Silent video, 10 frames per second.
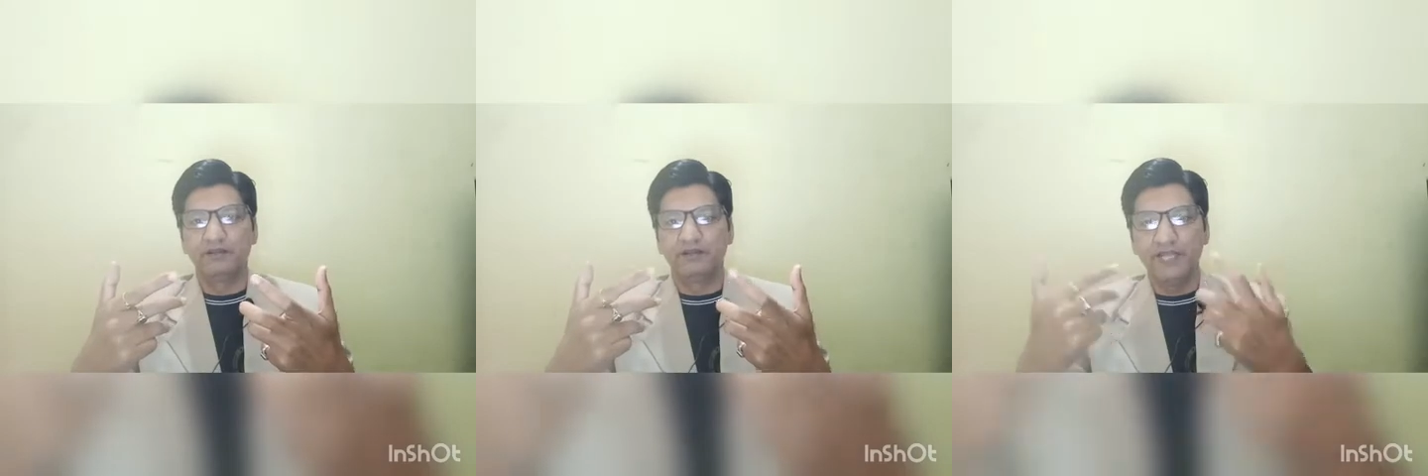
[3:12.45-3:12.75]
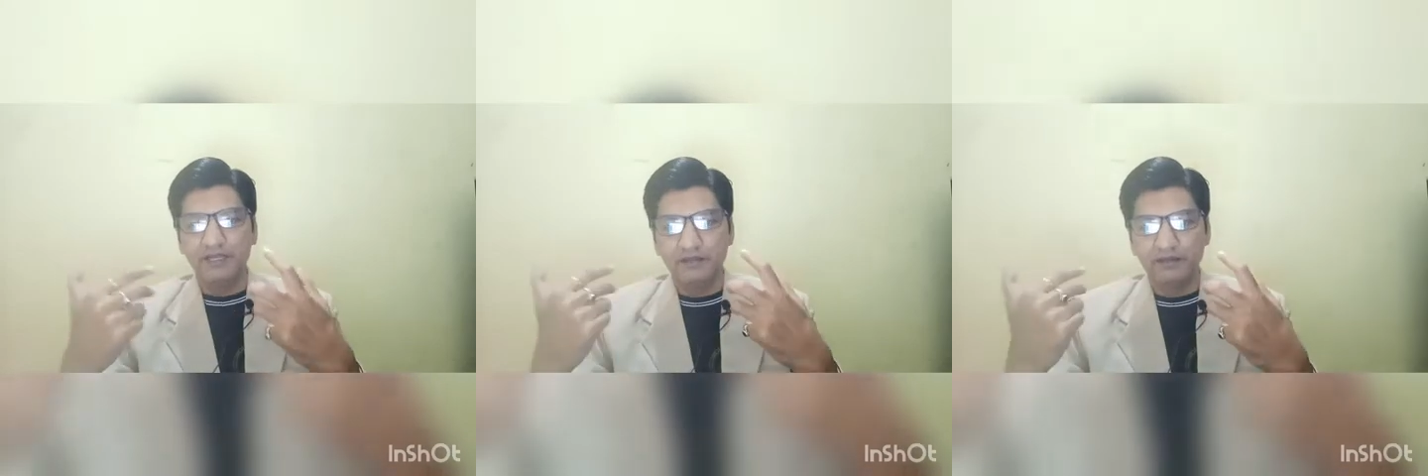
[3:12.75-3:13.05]

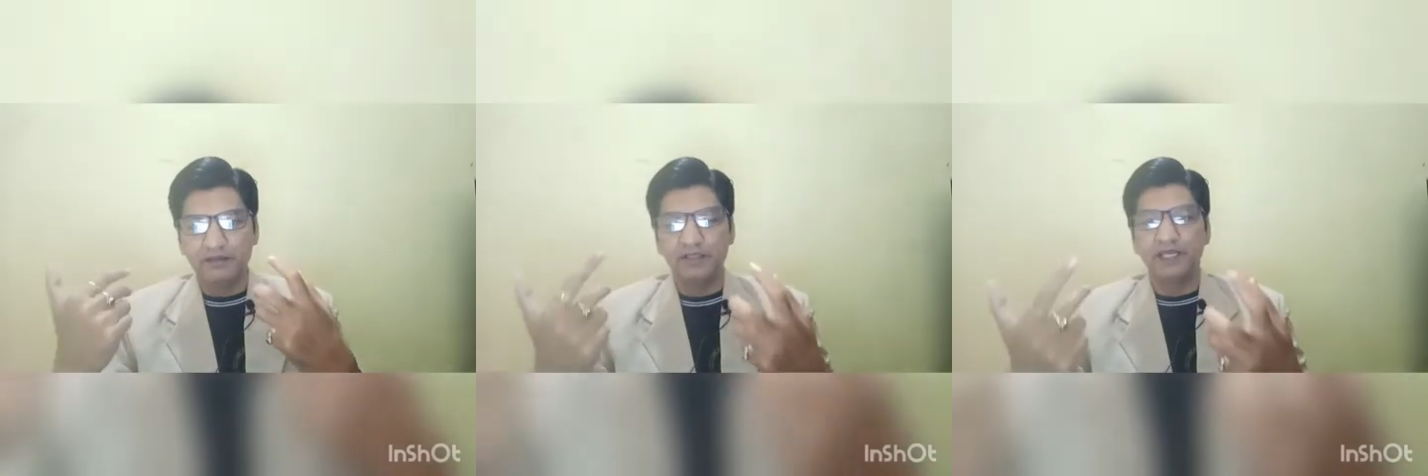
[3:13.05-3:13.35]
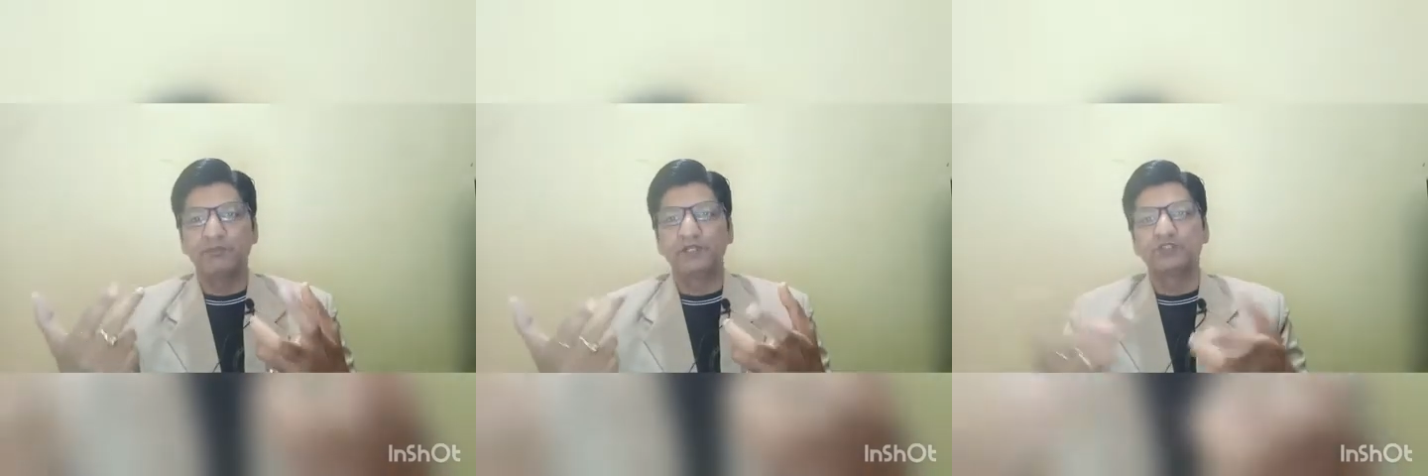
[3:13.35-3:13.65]
then they are
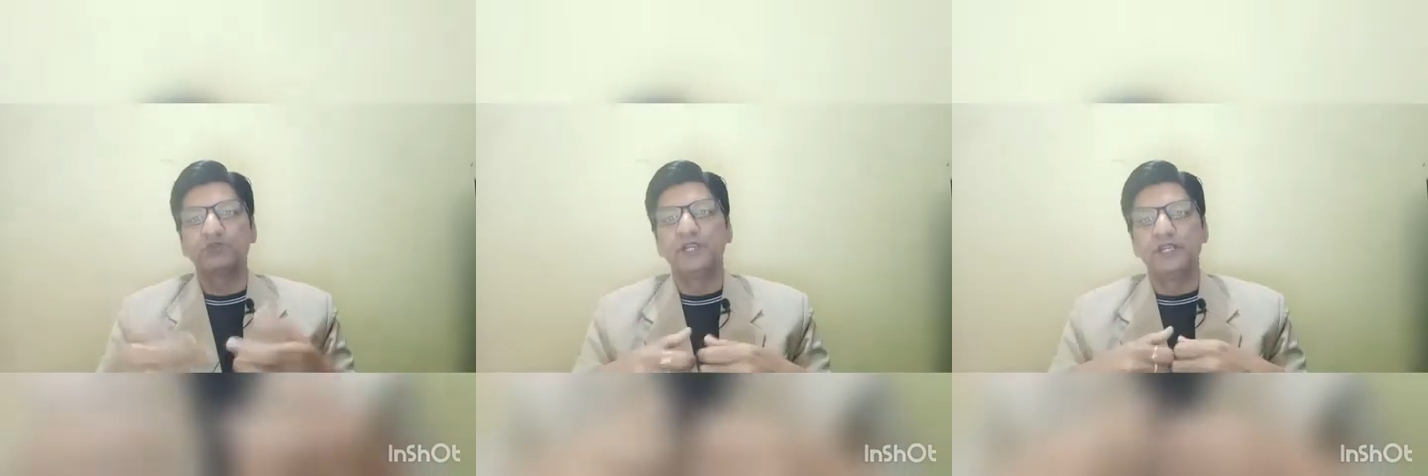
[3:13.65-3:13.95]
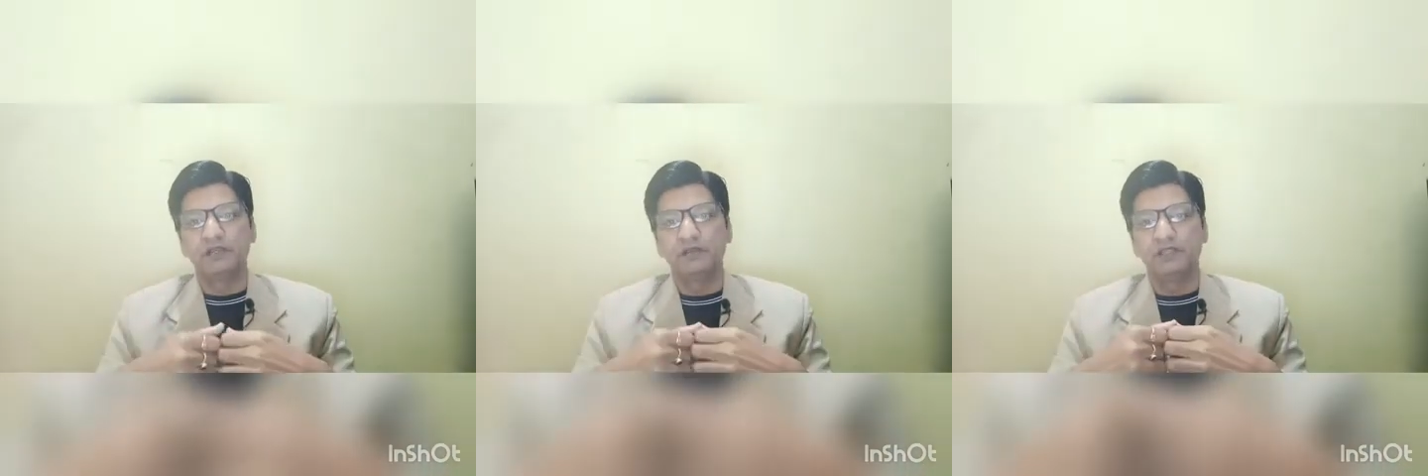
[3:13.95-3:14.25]

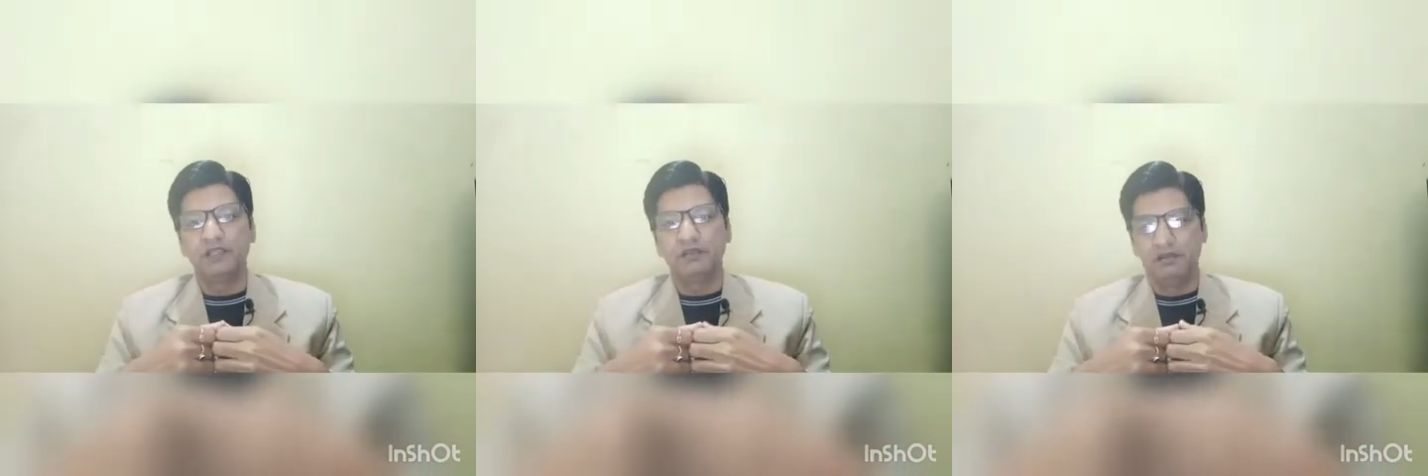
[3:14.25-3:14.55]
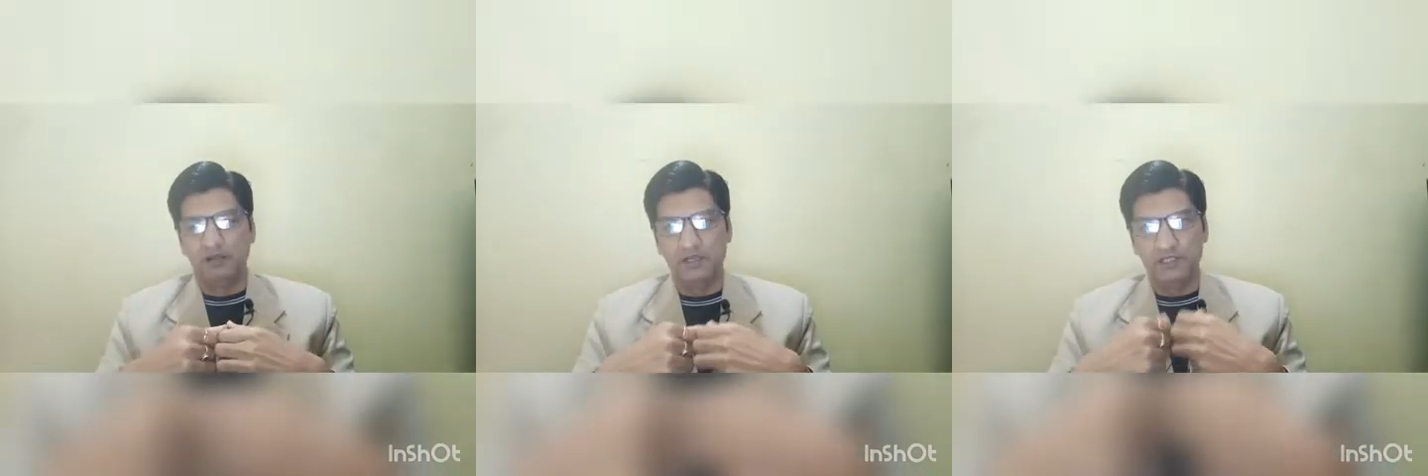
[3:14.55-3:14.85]
persuading the
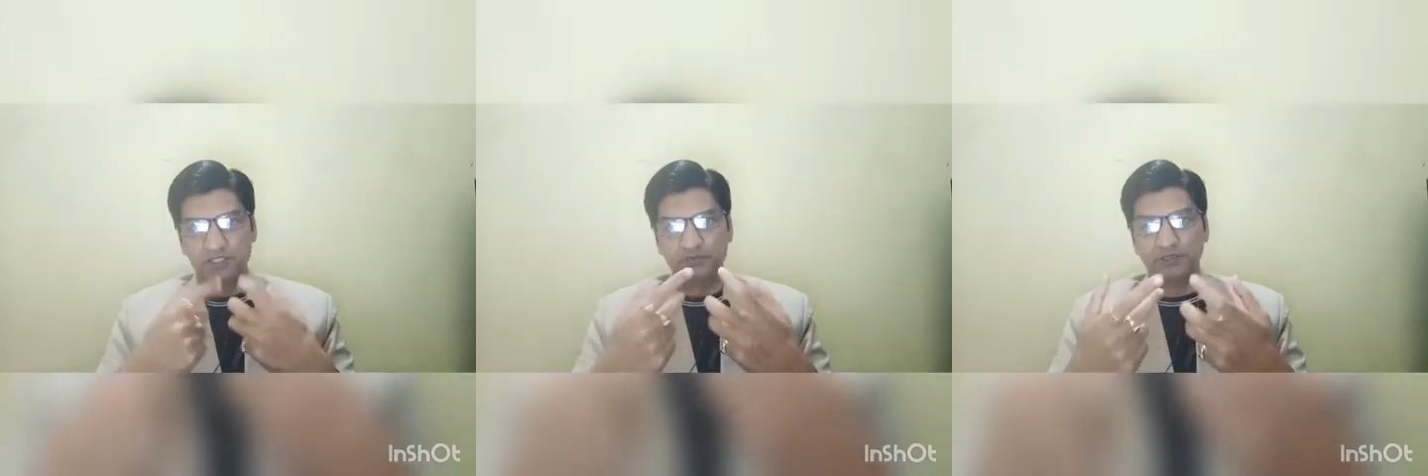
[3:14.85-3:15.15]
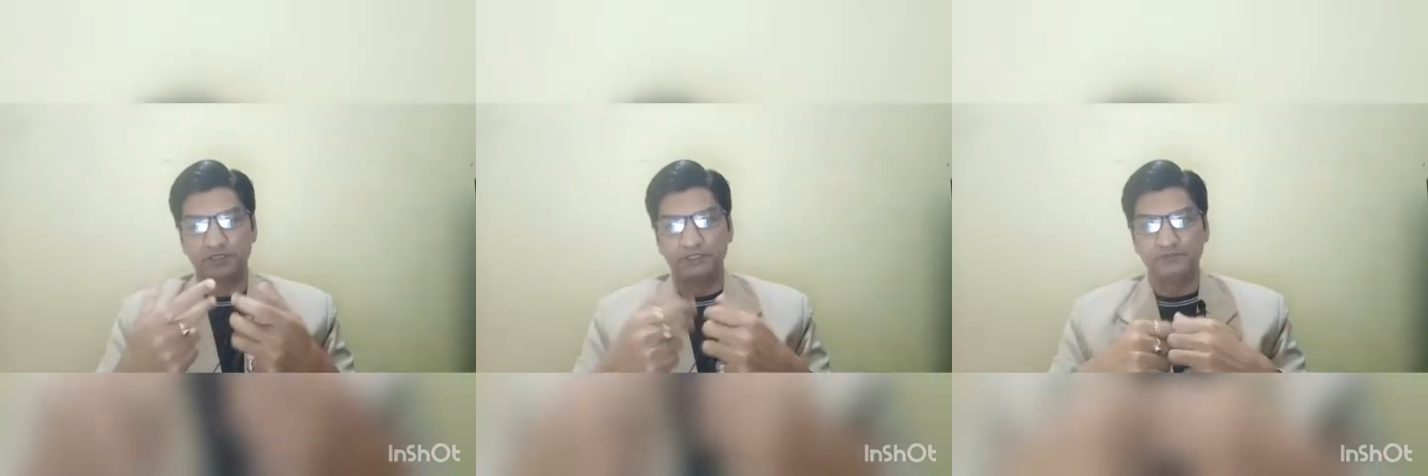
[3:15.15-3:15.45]

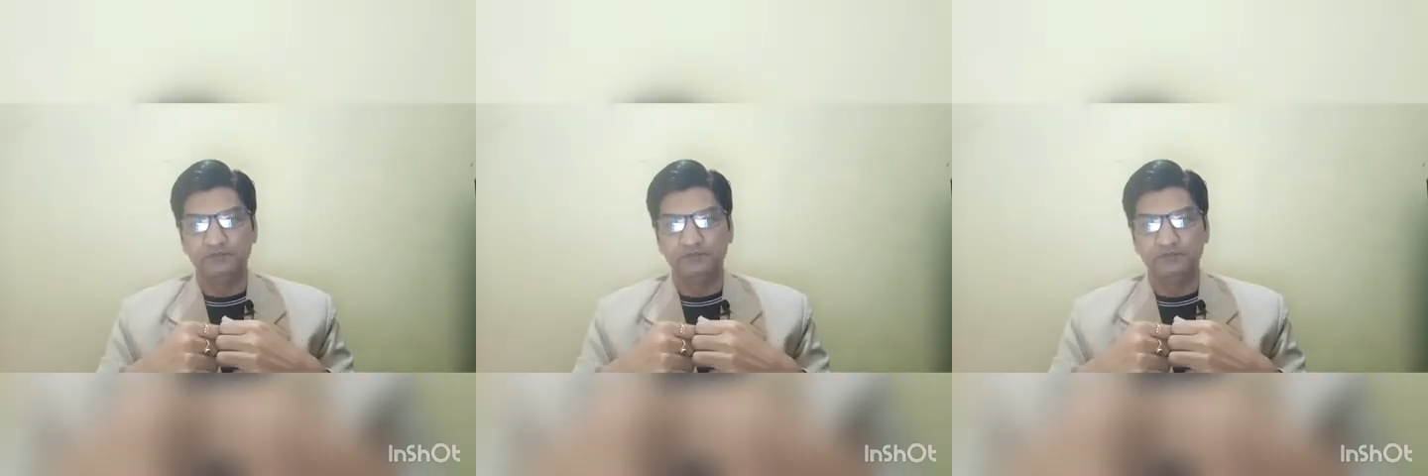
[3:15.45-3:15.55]
customers.